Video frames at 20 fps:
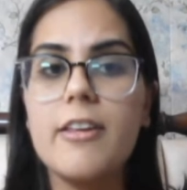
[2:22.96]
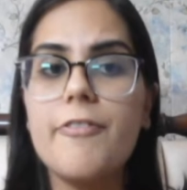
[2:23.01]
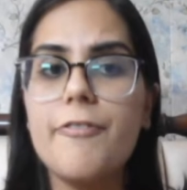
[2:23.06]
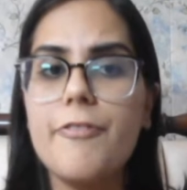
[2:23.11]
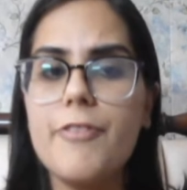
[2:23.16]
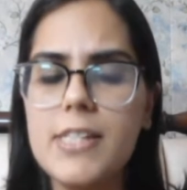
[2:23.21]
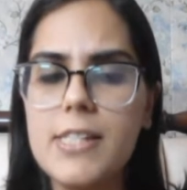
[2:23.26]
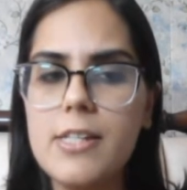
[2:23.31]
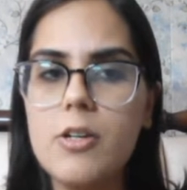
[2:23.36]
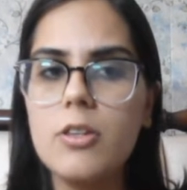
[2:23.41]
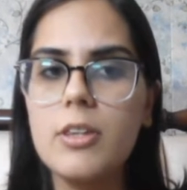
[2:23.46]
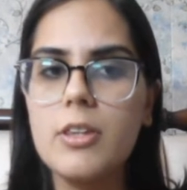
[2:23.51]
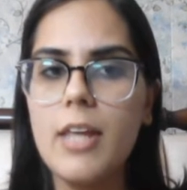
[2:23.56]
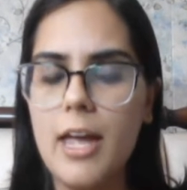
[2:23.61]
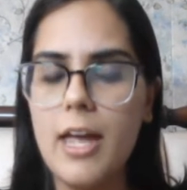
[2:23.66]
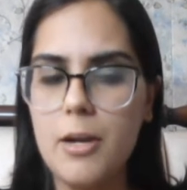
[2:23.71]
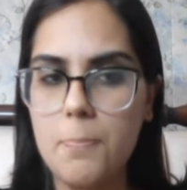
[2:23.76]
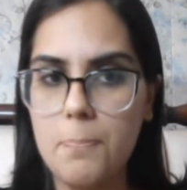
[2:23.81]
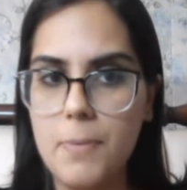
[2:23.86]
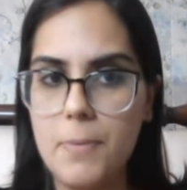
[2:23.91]
The
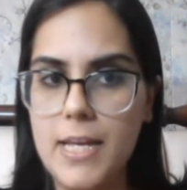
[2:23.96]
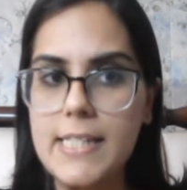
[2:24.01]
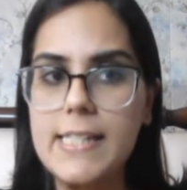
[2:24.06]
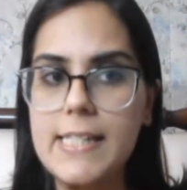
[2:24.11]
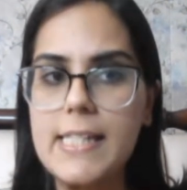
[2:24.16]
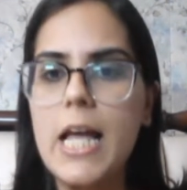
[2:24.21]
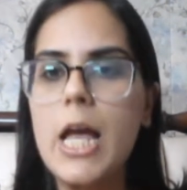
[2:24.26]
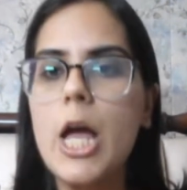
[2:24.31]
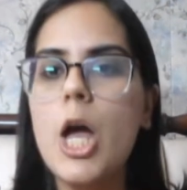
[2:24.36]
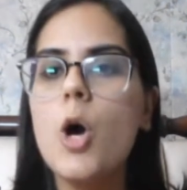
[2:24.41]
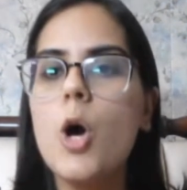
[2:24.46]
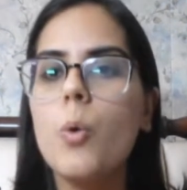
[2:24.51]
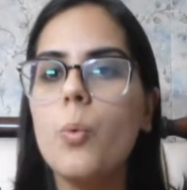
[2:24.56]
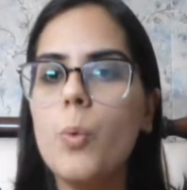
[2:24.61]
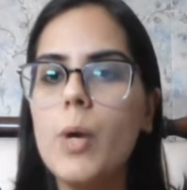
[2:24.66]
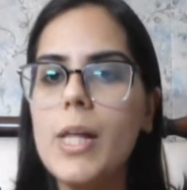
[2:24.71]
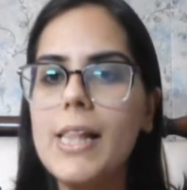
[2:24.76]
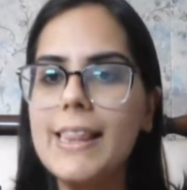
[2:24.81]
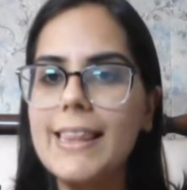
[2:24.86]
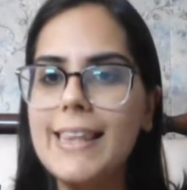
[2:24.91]
physiotherapist
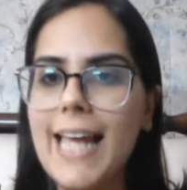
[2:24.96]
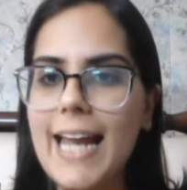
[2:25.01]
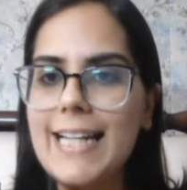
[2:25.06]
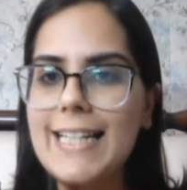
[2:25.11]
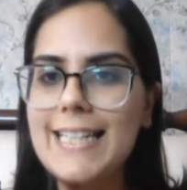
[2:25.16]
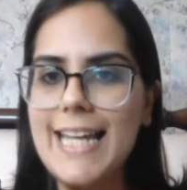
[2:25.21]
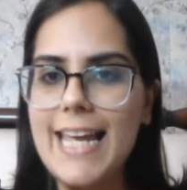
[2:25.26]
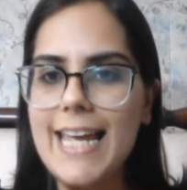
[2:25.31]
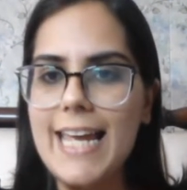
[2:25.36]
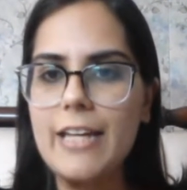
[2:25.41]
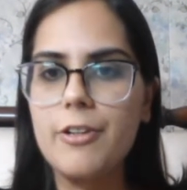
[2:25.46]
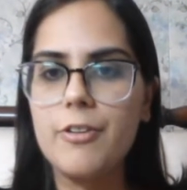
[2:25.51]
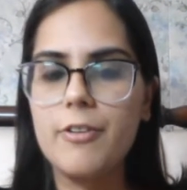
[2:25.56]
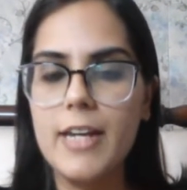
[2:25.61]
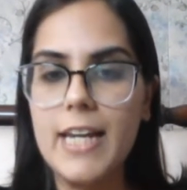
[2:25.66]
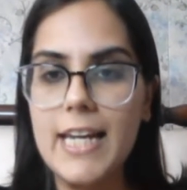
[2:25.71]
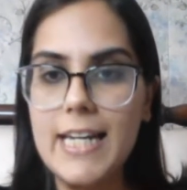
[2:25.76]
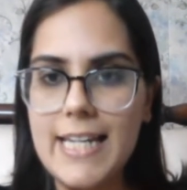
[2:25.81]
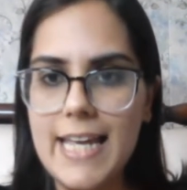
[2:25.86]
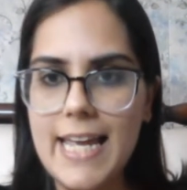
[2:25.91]
will then take
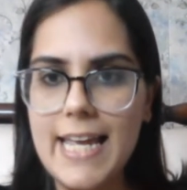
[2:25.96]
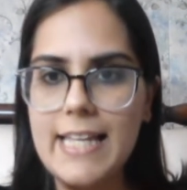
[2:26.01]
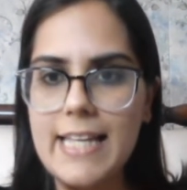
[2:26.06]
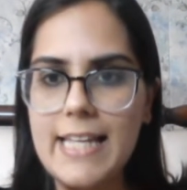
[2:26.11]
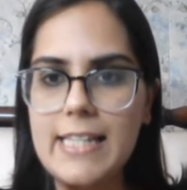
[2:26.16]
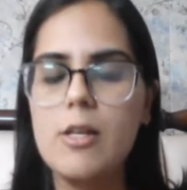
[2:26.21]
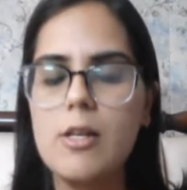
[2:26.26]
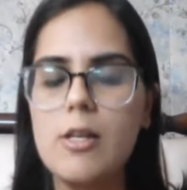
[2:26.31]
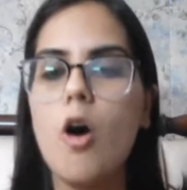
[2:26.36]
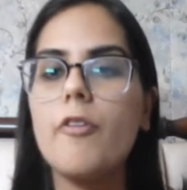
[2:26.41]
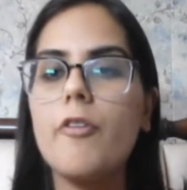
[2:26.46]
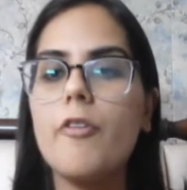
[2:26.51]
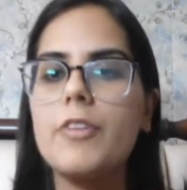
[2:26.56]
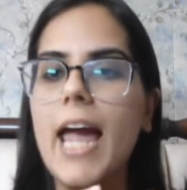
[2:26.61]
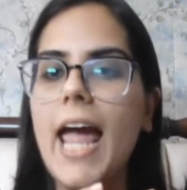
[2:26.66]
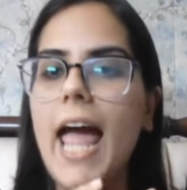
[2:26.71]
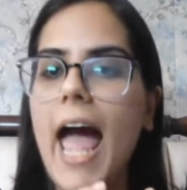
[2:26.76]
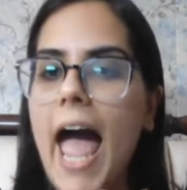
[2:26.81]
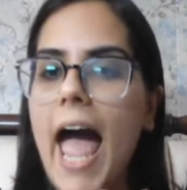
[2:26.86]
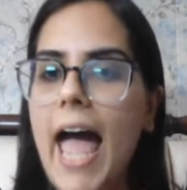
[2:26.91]
readings of
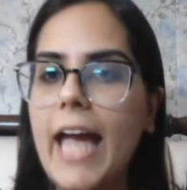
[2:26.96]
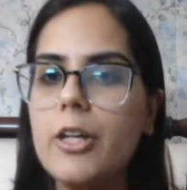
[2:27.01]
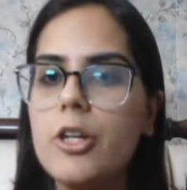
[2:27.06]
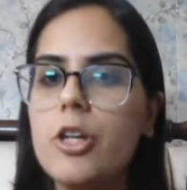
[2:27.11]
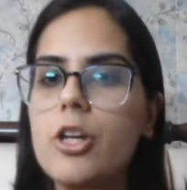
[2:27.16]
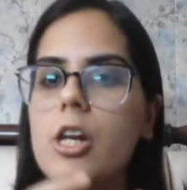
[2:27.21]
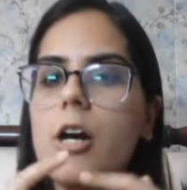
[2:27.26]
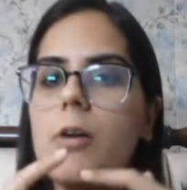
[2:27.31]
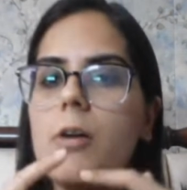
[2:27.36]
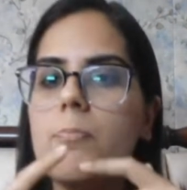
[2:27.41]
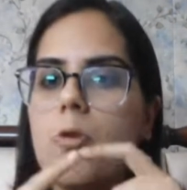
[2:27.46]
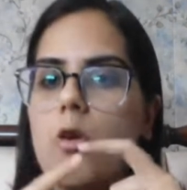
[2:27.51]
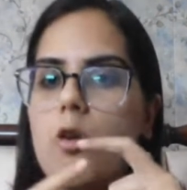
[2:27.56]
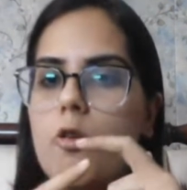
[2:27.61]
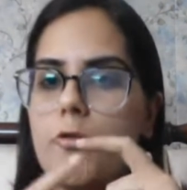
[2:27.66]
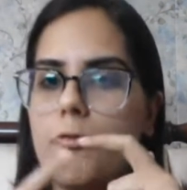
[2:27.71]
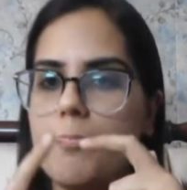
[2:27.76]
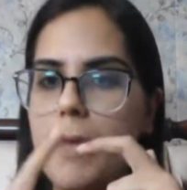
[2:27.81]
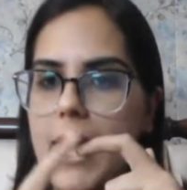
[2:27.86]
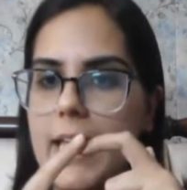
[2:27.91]
their angular
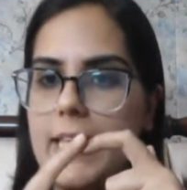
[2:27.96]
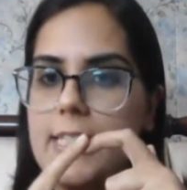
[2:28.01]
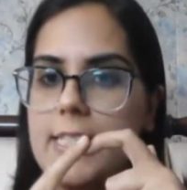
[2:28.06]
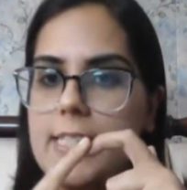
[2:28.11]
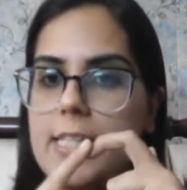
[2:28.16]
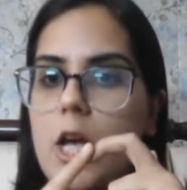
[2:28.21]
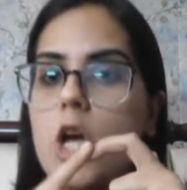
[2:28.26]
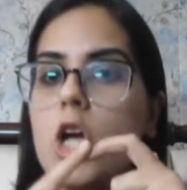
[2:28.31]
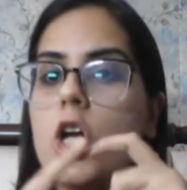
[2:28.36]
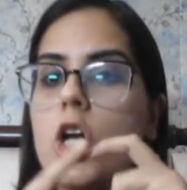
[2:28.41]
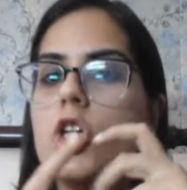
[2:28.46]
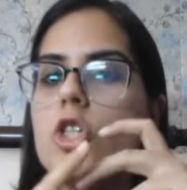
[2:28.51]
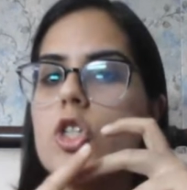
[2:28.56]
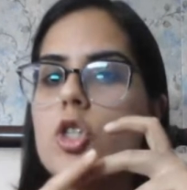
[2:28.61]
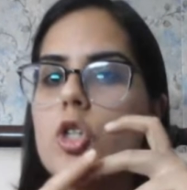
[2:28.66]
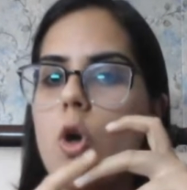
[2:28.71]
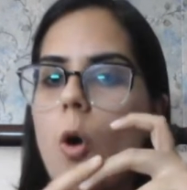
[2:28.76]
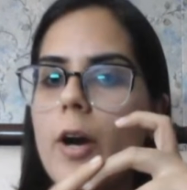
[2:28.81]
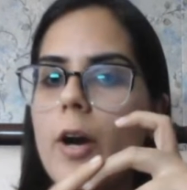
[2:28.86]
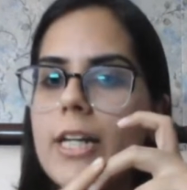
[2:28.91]
movements,
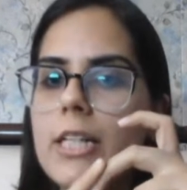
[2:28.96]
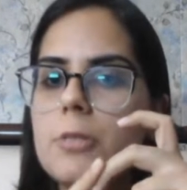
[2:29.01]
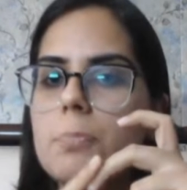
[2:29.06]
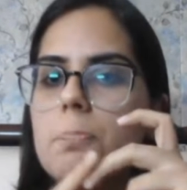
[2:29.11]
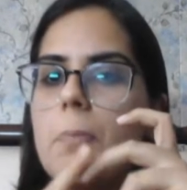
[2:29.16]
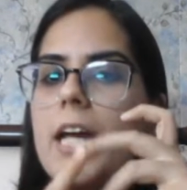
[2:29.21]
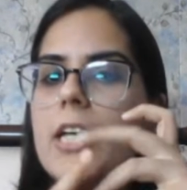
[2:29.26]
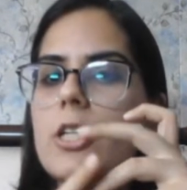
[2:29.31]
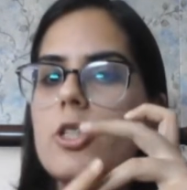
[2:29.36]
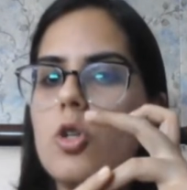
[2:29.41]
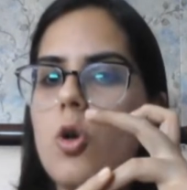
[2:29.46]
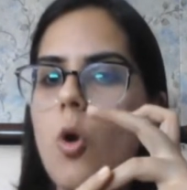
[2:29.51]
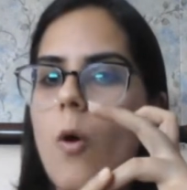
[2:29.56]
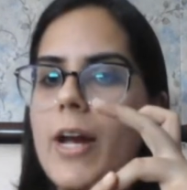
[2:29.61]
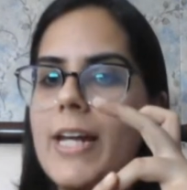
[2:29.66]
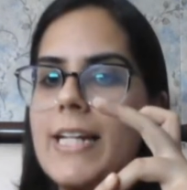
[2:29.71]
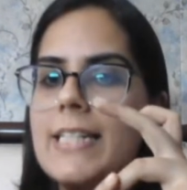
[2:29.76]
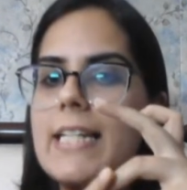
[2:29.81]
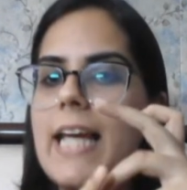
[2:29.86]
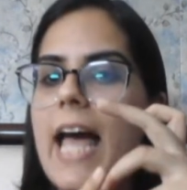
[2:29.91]
joint by
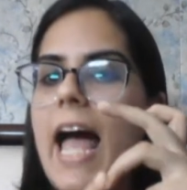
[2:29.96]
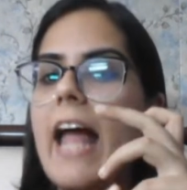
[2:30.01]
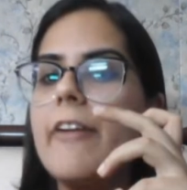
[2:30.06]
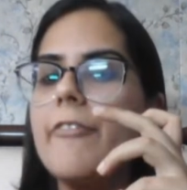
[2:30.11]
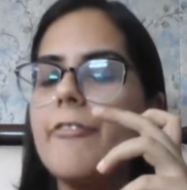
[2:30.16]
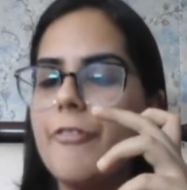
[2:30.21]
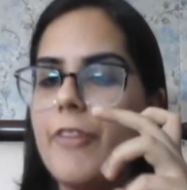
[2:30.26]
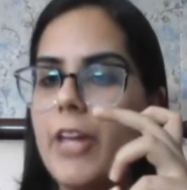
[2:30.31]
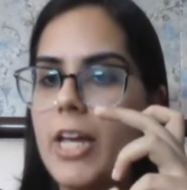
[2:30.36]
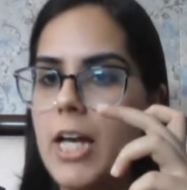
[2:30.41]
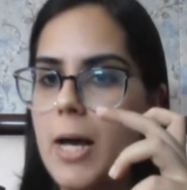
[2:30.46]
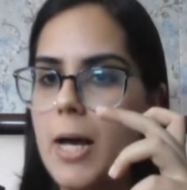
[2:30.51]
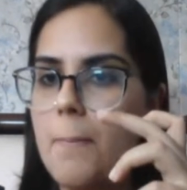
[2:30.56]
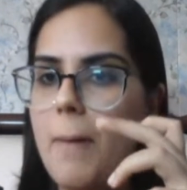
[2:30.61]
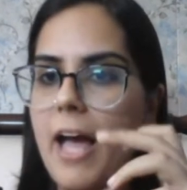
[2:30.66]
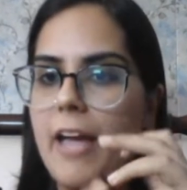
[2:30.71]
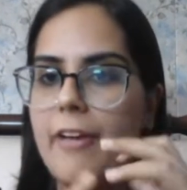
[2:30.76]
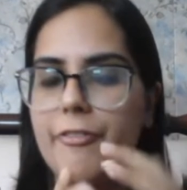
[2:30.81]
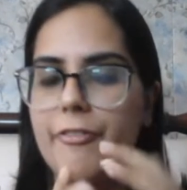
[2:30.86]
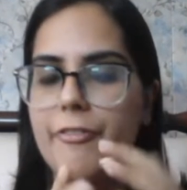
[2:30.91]
joint and finger
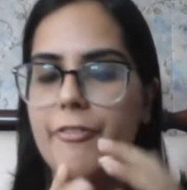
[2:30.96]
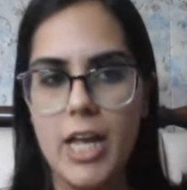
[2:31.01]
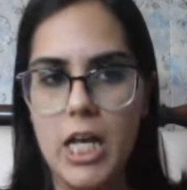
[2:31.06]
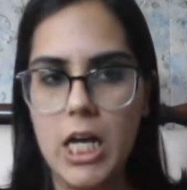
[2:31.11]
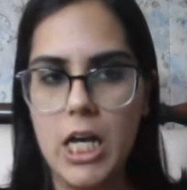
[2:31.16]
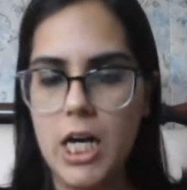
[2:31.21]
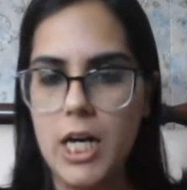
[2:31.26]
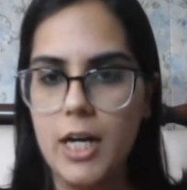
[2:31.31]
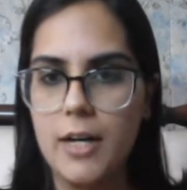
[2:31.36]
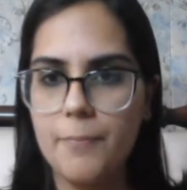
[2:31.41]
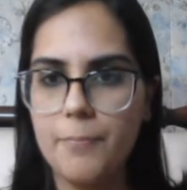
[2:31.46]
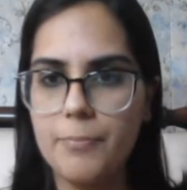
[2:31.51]
by finger.